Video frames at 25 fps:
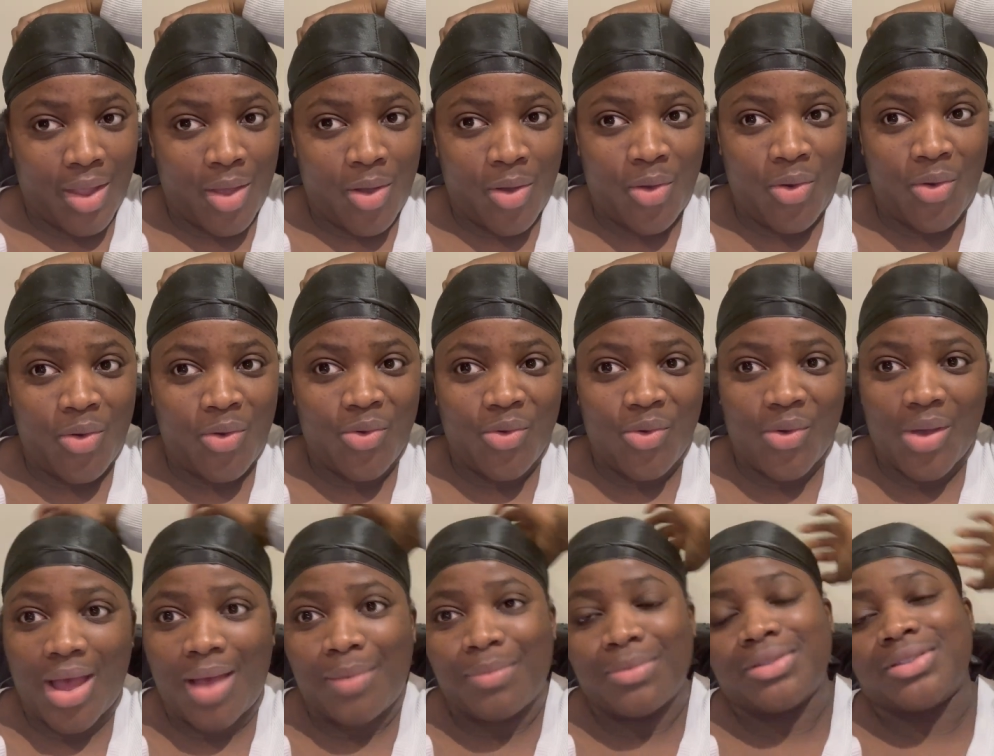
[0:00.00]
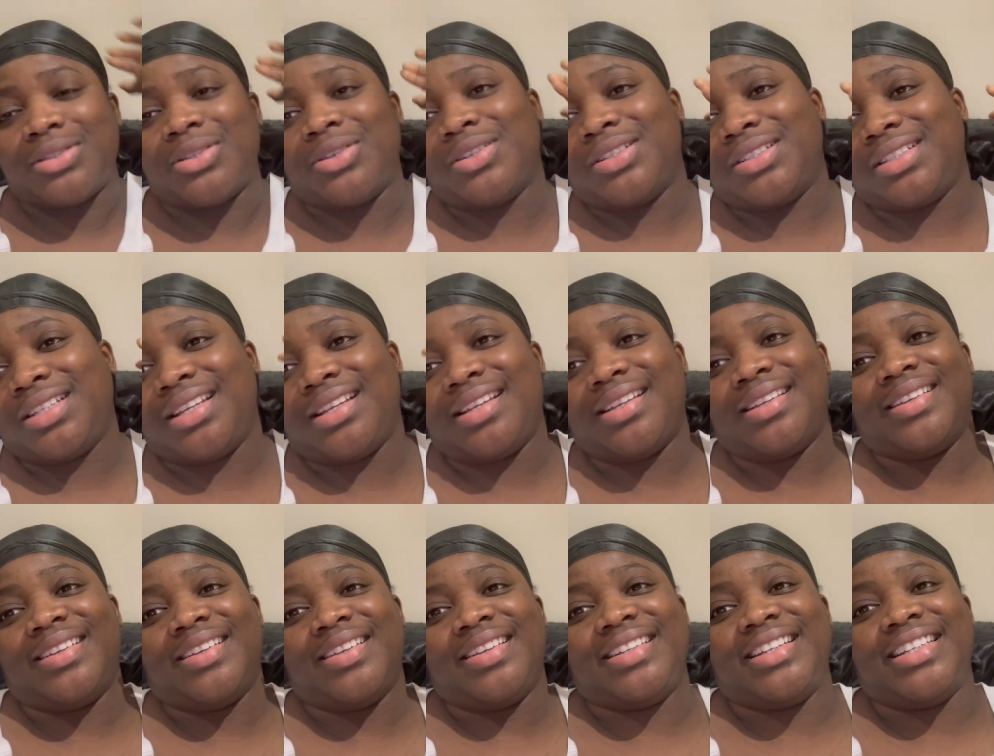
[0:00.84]
who Amazon
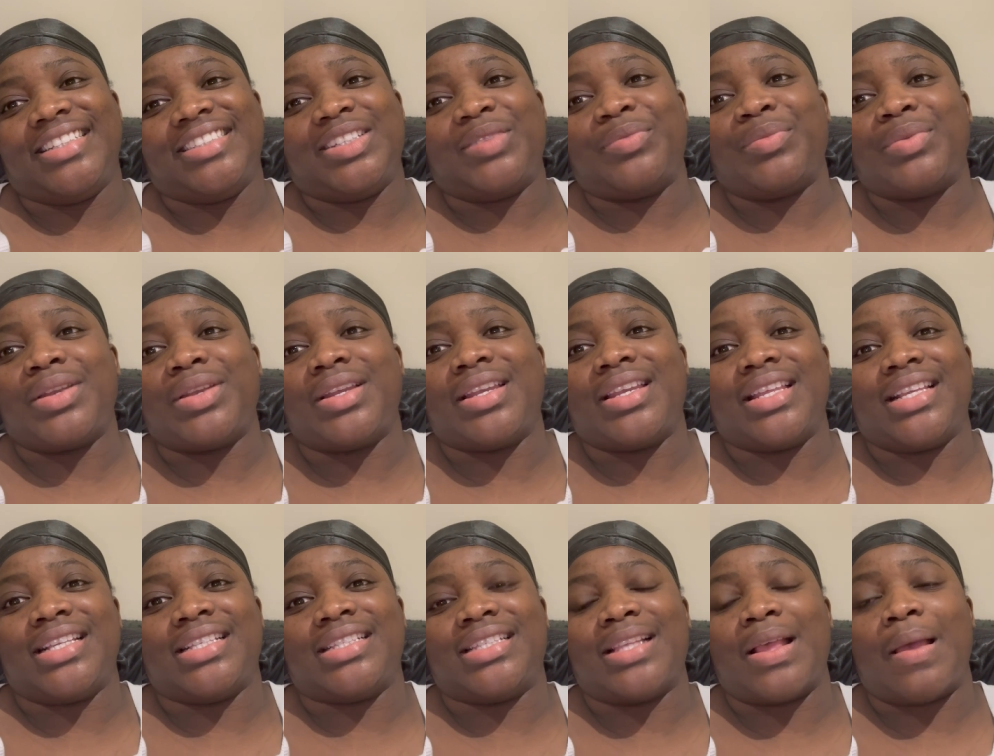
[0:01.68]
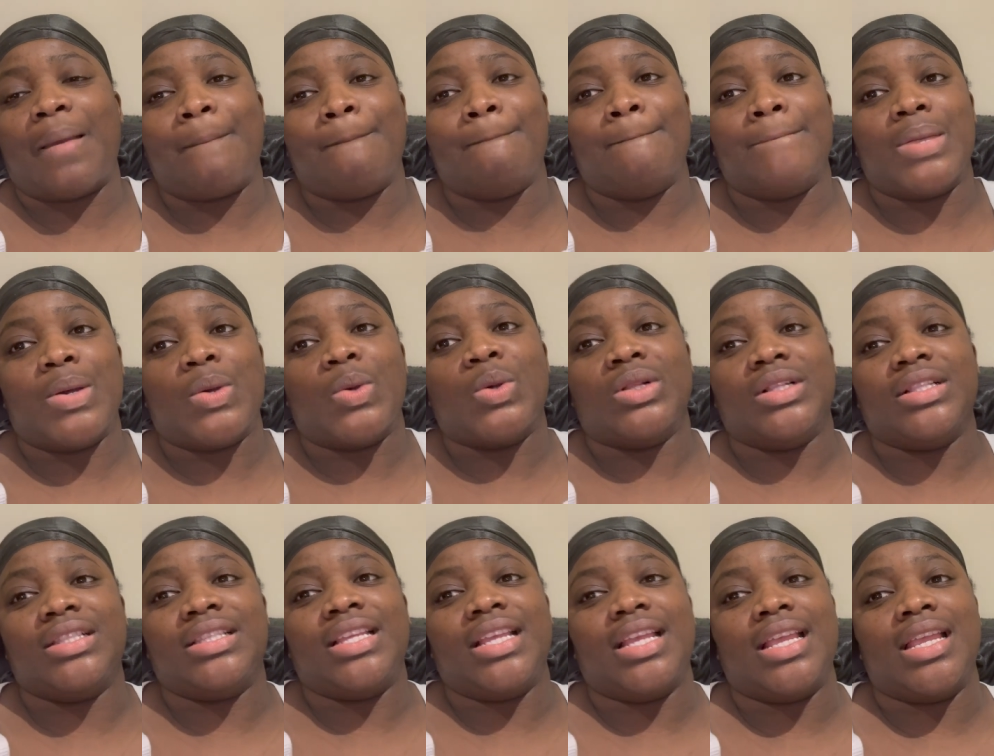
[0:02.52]
thing they shipping this
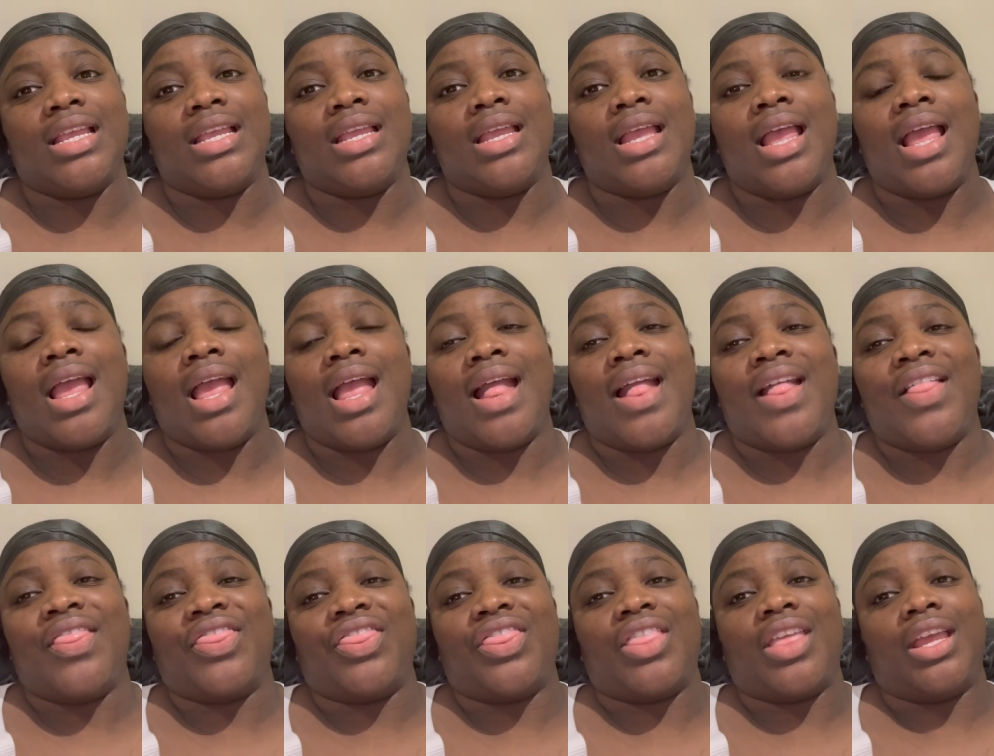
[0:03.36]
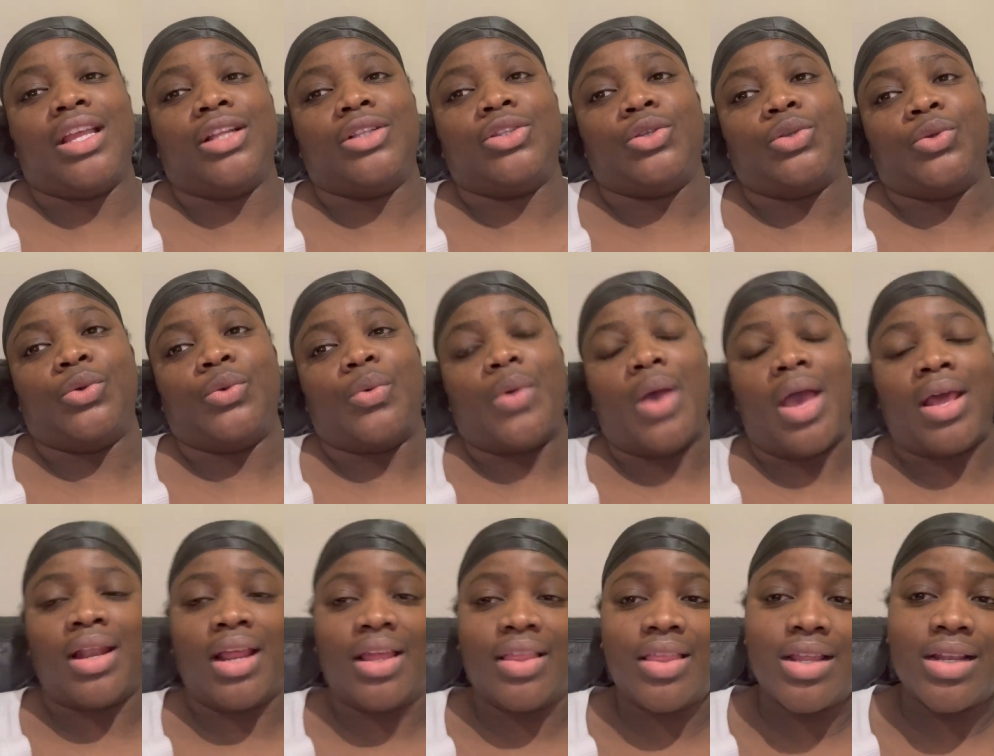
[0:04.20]
moldy thing to.
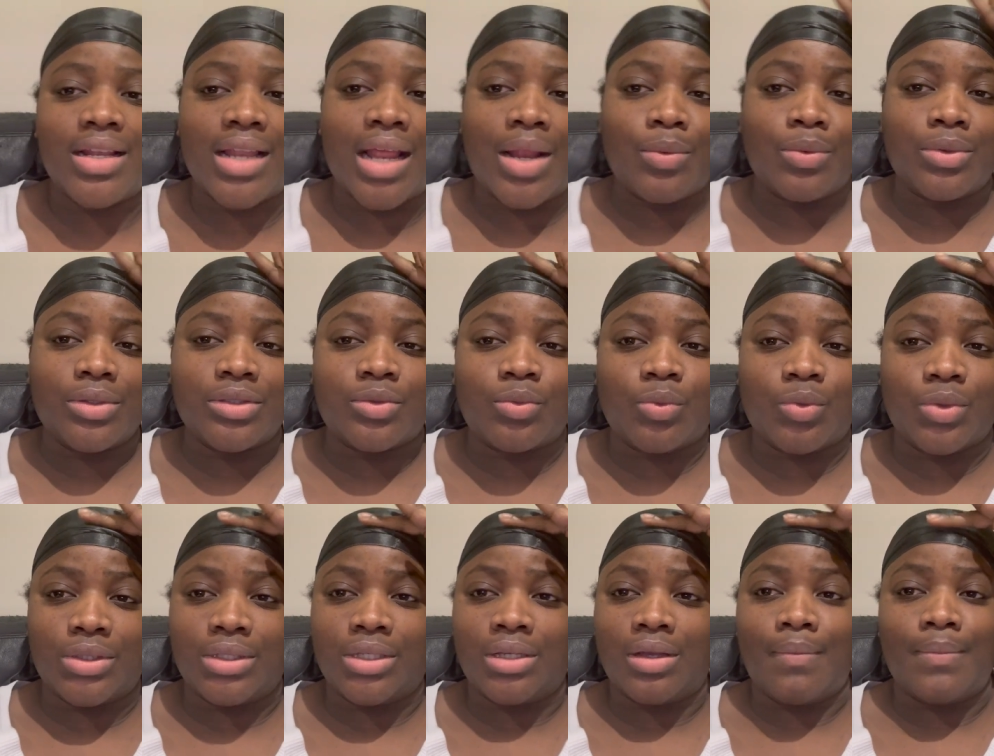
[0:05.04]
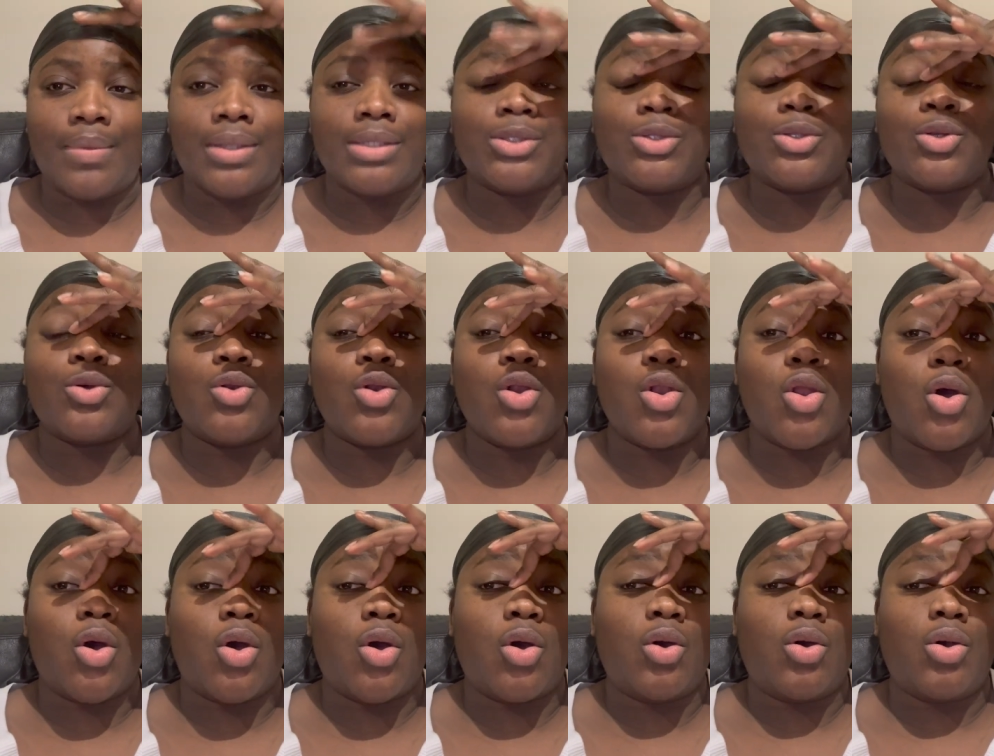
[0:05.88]
And I think that was what took me so
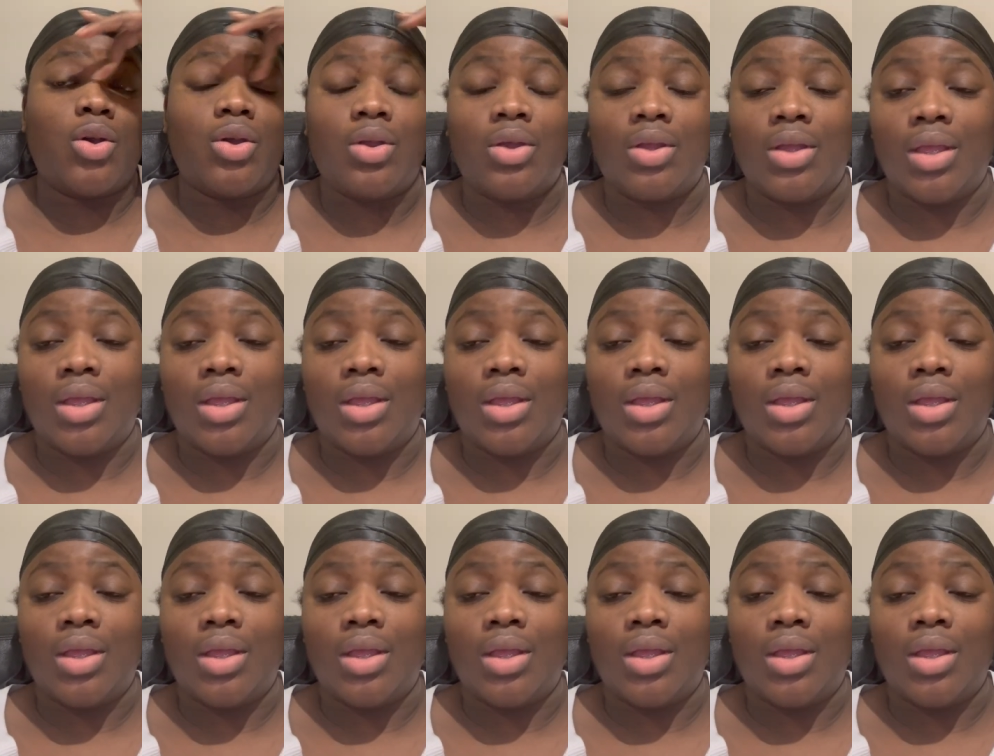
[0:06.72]
long